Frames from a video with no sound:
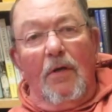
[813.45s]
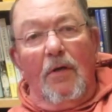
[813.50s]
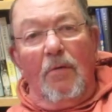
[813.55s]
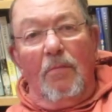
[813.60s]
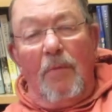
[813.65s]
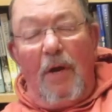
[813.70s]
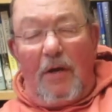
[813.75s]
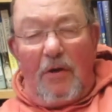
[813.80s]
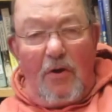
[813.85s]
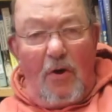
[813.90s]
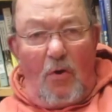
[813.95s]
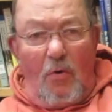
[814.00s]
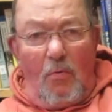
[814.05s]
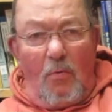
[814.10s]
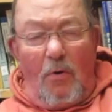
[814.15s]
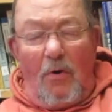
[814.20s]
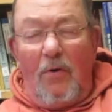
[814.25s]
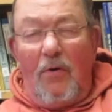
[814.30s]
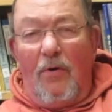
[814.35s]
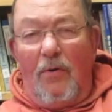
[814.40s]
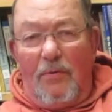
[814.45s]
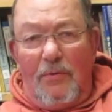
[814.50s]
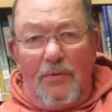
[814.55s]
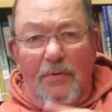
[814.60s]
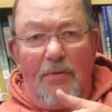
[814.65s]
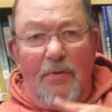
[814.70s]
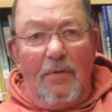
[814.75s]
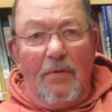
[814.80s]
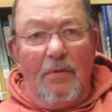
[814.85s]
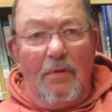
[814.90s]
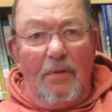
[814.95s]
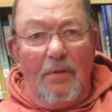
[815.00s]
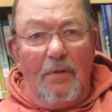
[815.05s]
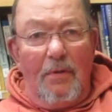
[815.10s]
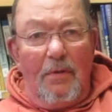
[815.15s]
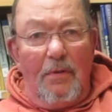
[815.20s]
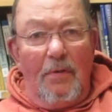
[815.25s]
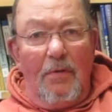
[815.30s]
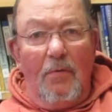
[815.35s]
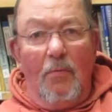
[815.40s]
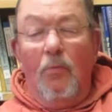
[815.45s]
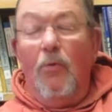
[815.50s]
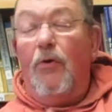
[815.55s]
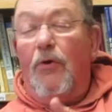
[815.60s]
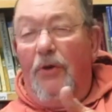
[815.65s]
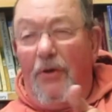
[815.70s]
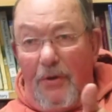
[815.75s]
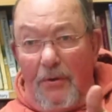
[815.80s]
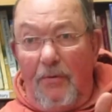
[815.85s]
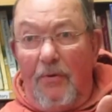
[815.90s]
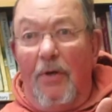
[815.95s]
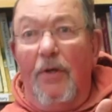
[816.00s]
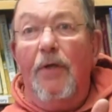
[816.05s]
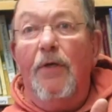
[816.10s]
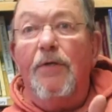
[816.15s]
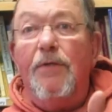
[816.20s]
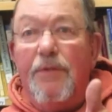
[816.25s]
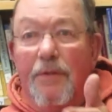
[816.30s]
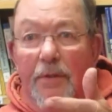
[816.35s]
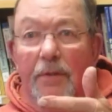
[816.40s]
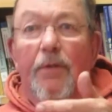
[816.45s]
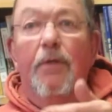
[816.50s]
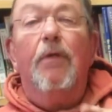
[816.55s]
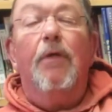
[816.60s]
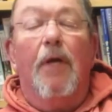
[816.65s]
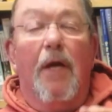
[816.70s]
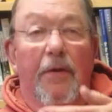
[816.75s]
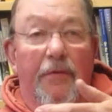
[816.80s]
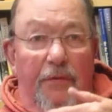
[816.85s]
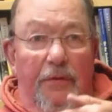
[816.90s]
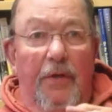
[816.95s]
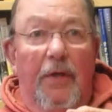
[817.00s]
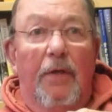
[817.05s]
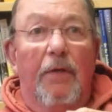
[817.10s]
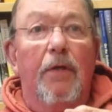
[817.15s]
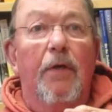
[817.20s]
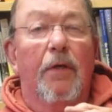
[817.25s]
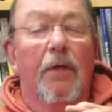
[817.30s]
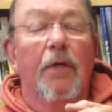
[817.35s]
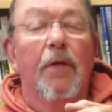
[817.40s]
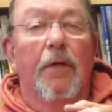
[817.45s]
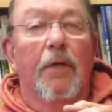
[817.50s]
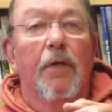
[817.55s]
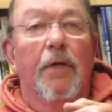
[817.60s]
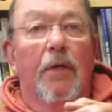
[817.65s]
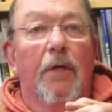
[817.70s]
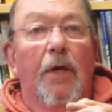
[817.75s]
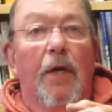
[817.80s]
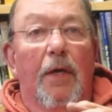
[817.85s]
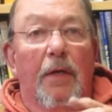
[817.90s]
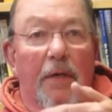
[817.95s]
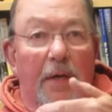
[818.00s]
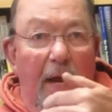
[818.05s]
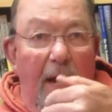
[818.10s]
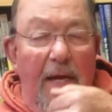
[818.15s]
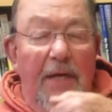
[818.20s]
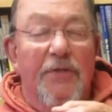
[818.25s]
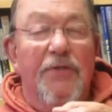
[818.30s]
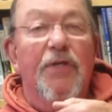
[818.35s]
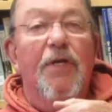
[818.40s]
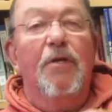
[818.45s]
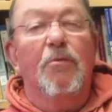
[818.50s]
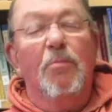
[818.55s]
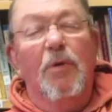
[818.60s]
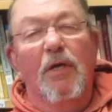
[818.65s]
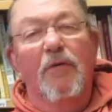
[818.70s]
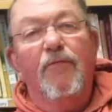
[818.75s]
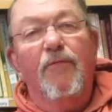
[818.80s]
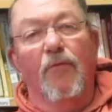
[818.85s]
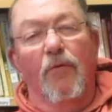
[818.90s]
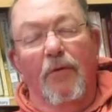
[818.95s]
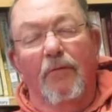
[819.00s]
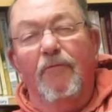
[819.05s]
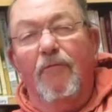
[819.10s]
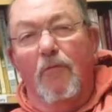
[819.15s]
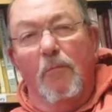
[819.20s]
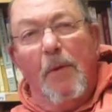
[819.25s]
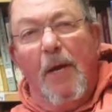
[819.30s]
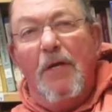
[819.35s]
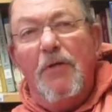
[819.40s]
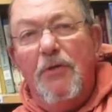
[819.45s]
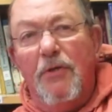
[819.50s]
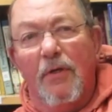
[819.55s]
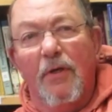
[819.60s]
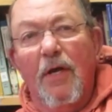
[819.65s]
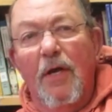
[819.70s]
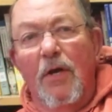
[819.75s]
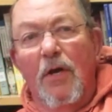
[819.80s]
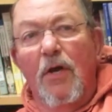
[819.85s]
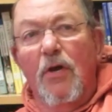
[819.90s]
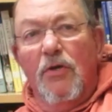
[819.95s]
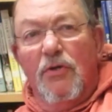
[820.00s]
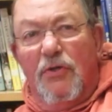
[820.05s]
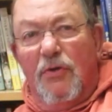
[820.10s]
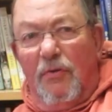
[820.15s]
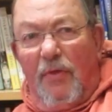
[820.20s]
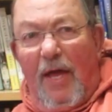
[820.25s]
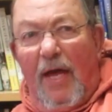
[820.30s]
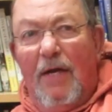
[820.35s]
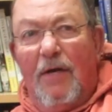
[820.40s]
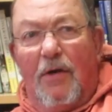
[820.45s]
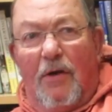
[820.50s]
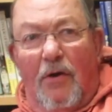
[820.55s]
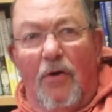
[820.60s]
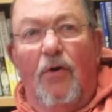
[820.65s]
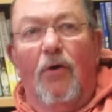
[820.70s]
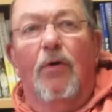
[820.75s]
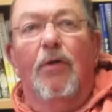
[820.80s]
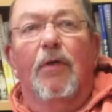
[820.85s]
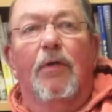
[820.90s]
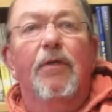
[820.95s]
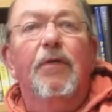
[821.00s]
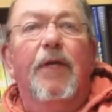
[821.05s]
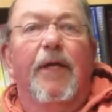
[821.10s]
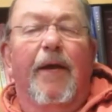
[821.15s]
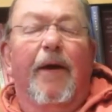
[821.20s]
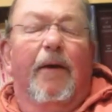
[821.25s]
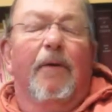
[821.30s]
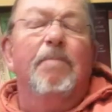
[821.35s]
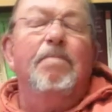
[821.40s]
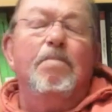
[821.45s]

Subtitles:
my coworkers were curious, I think, and asking me for information. So that occurred, yeah.